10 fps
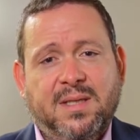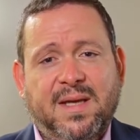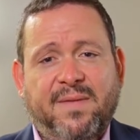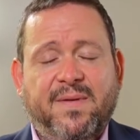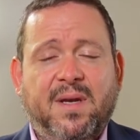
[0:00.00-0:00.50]

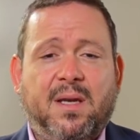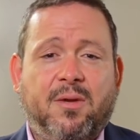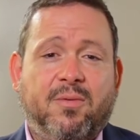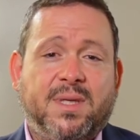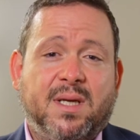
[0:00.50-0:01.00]
Definitely
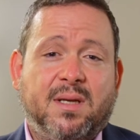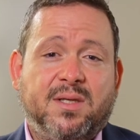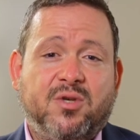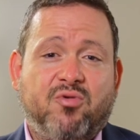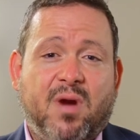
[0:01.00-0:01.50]
return
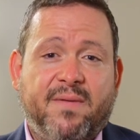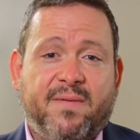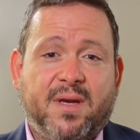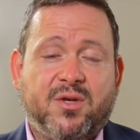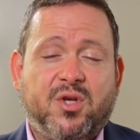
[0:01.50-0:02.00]
to
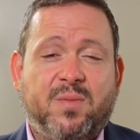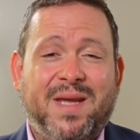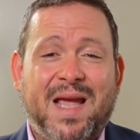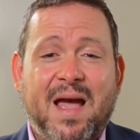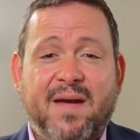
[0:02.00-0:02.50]
driving should
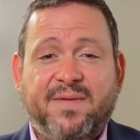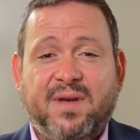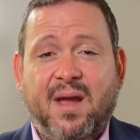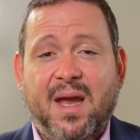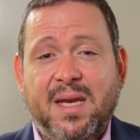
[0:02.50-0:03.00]
be
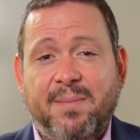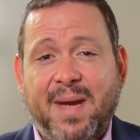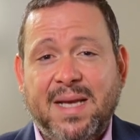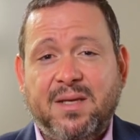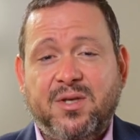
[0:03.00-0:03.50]
after any
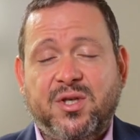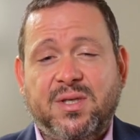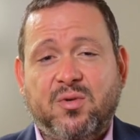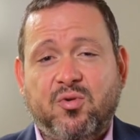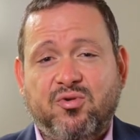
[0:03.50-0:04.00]

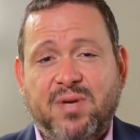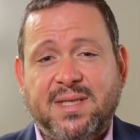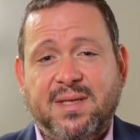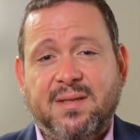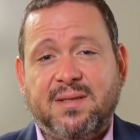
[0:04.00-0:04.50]
bandages or
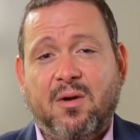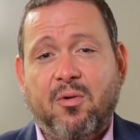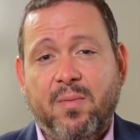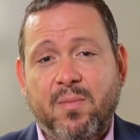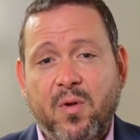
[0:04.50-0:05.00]
dressings are
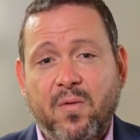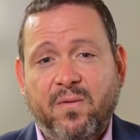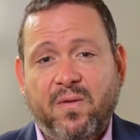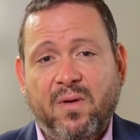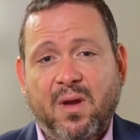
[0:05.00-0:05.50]

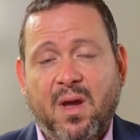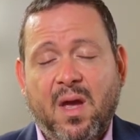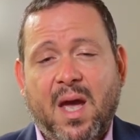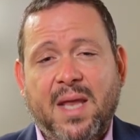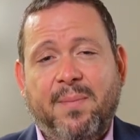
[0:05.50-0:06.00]
removed
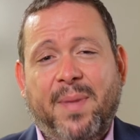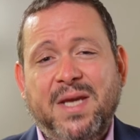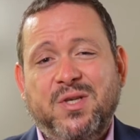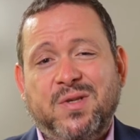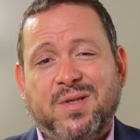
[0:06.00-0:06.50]
and the
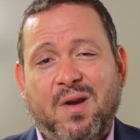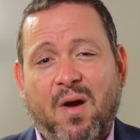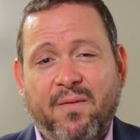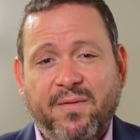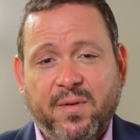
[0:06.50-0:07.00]
patient's
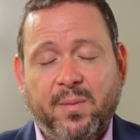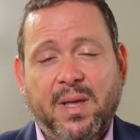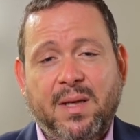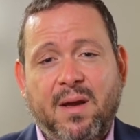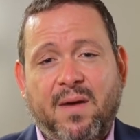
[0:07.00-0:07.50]
comfortable
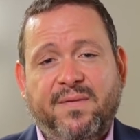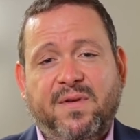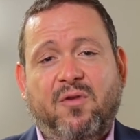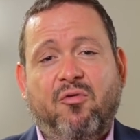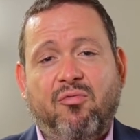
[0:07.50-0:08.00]
enough
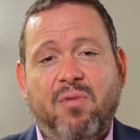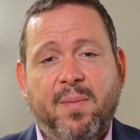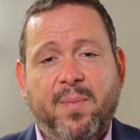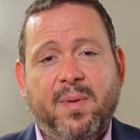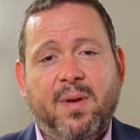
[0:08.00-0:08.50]
to
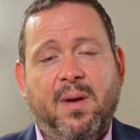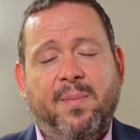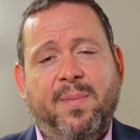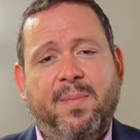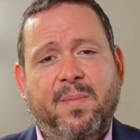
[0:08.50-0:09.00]
grip
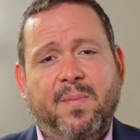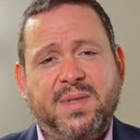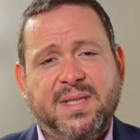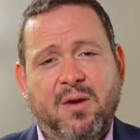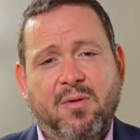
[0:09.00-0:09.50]

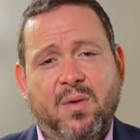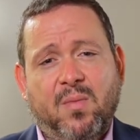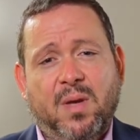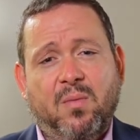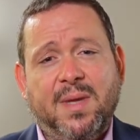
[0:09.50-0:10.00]
steering
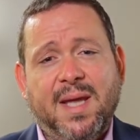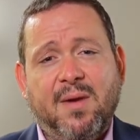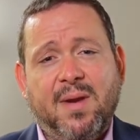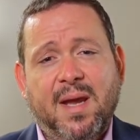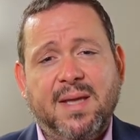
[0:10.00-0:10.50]
wheel
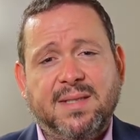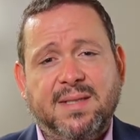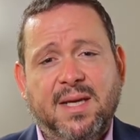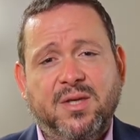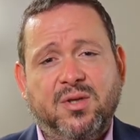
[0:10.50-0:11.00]
without
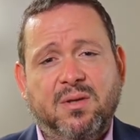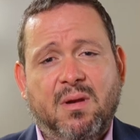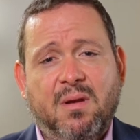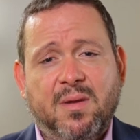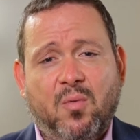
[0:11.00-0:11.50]
hesitation,
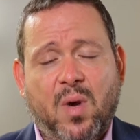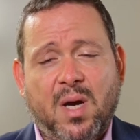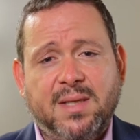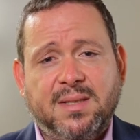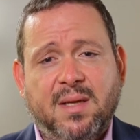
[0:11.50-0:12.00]

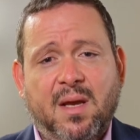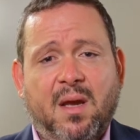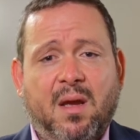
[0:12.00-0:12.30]
otherwise